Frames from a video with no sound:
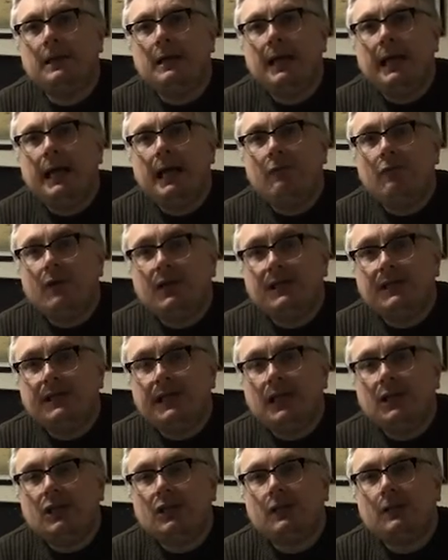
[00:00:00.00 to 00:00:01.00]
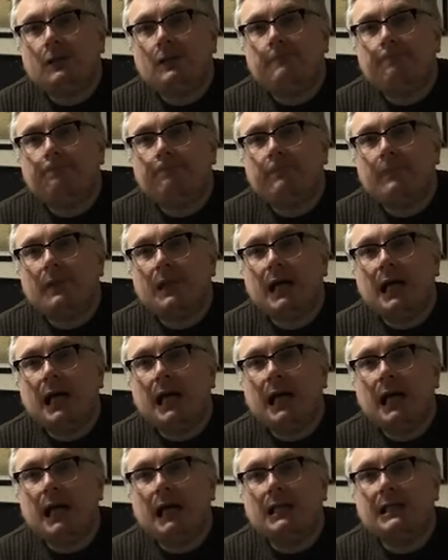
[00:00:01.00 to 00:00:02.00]
a residential
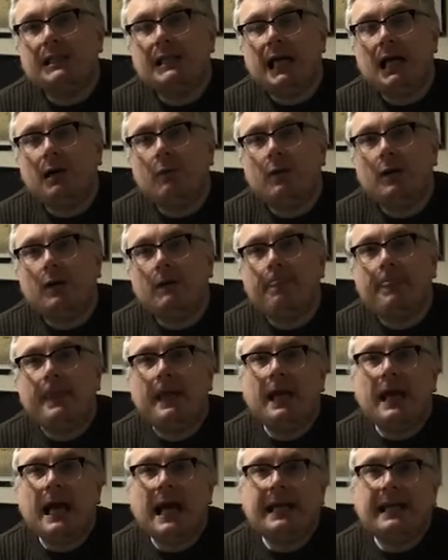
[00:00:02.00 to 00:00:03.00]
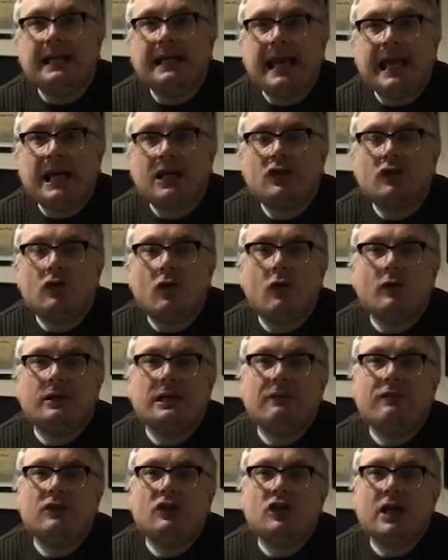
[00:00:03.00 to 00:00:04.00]
and an
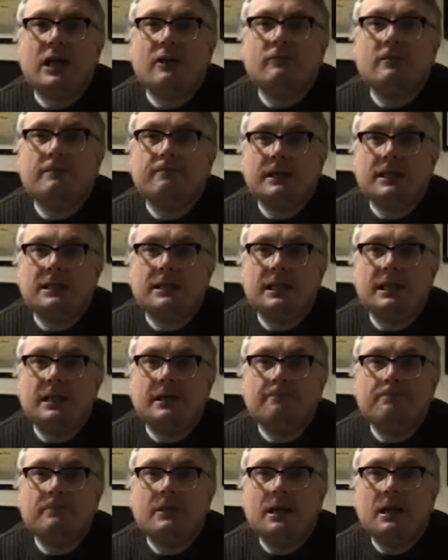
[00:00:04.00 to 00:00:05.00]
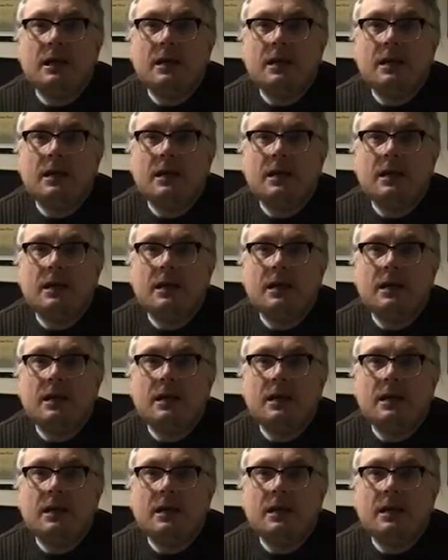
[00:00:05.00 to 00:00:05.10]
extraordinary general meeting,